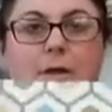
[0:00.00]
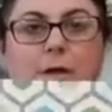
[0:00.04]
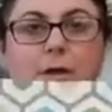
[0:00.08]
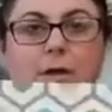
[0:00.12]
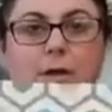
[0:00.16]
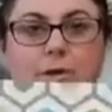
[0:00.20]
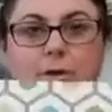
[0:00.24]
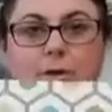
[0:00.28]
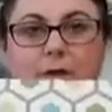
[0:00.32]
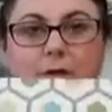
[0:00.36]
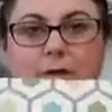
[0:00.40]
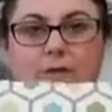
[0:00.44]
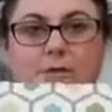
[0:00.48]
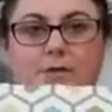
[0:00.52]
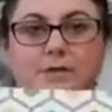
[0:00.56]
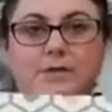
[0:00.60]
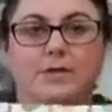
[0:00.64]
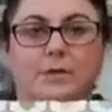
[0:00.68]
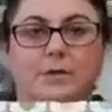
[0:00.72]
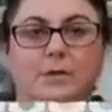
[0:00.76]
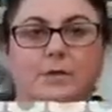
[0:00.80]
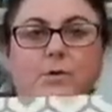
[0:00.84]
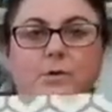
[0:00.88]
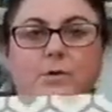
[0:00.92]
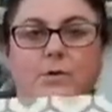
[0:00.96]
Okay,
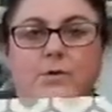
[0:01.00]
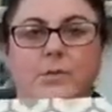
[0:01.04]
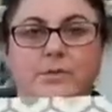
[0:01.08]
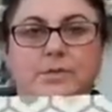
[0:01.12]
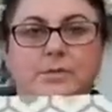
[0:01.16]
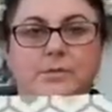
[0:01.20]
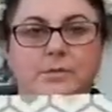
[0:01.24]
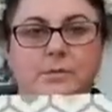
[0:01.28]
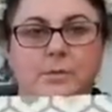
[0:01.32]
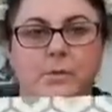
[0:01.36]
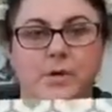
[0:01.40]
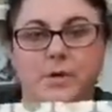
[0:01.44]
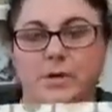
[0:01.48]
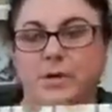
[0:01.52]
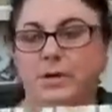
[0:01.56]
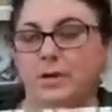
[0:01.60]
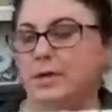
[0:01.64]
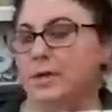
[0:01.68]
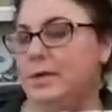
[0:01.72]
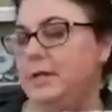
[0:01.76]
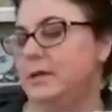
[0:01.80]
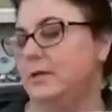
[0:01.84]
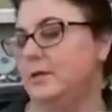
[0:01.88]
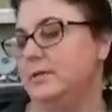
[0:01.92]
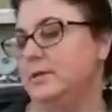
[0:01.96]
so this one
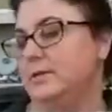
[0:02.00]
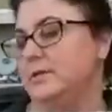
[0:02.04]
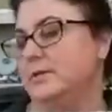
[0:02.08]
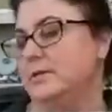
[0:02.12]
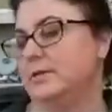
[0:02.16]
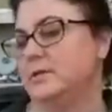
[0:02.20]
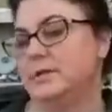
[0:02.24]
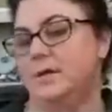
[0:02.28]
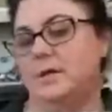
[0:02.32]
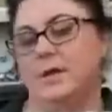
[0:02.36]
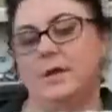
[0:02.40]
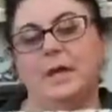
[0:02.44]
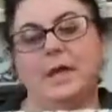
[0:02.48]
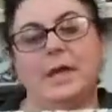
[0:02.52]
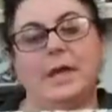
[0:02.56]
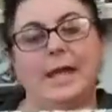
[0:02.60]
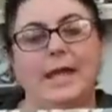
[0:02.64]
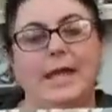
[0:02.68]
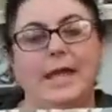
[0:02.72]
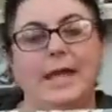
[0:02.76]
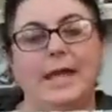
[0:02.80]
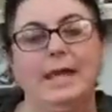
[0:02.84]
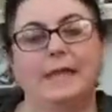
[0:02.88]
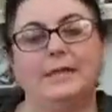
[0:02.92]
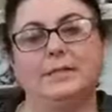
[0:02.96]
is
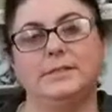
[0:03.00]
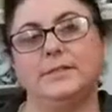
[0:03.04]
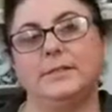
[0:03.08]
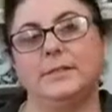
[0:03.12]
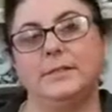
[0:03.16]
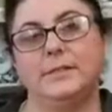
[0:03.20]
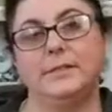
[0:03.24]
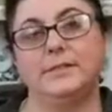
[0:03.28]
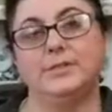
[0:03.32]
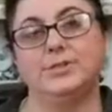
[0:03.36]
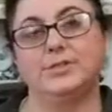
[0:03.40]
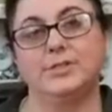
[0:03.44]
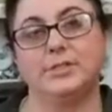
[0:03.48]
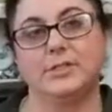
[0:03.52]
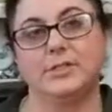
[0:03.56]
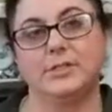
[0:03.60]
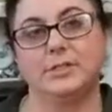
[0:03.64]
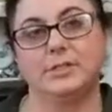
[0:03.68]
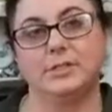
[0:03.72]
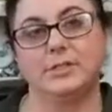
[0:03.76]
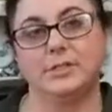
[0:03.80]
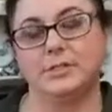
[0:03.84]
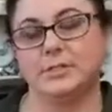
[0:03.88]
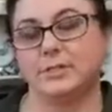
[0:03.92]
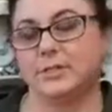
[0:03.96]
18
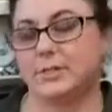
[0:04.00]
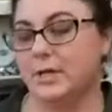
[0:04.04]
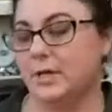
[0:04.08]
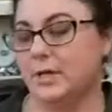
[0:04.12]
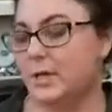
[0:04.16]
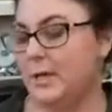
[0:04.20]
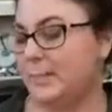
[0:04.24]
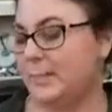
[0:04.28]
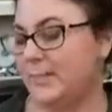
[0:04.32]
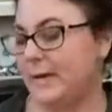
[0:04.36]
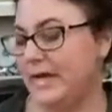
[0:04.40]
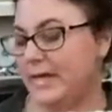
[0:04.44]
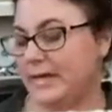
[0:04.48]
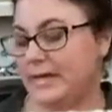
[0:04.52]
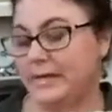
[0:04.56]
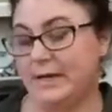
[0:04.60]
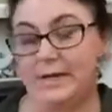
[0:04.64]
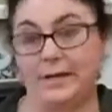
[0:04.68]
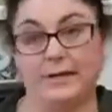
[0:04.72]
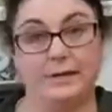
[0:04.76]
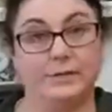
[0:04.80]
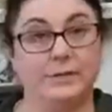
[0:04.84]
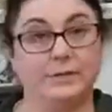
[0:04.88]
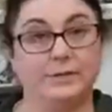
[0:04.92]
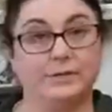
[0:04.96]
inches by
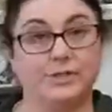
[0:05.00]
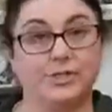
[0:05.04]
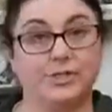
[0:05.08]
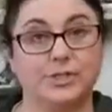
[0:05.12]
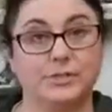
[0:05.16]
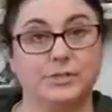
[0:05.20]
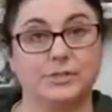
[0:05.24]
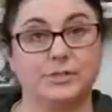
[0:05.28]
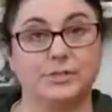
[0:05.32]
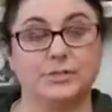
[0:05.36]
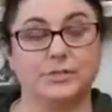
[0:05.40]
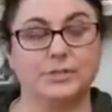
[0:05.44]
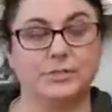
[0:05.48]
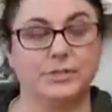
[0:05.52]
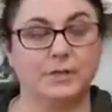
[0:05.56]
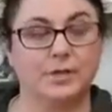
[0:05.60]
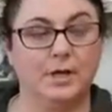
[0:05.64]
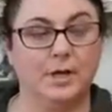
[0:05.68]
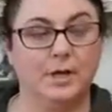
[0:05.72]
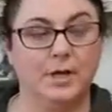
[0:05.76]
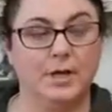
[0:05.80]
9 inches.